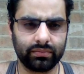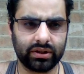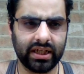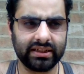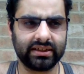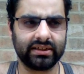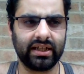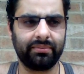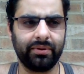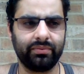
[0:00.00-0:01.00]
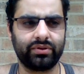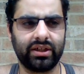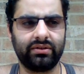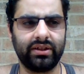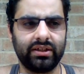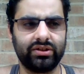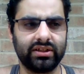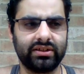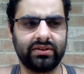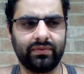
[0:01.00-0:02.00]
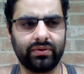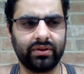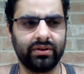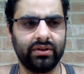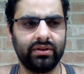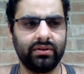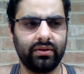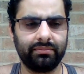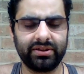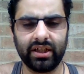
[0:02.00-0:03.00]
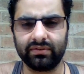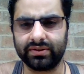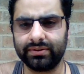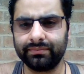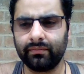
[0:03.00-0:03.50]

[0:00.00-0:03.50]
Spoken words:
cases, like people try to get justice for themselves.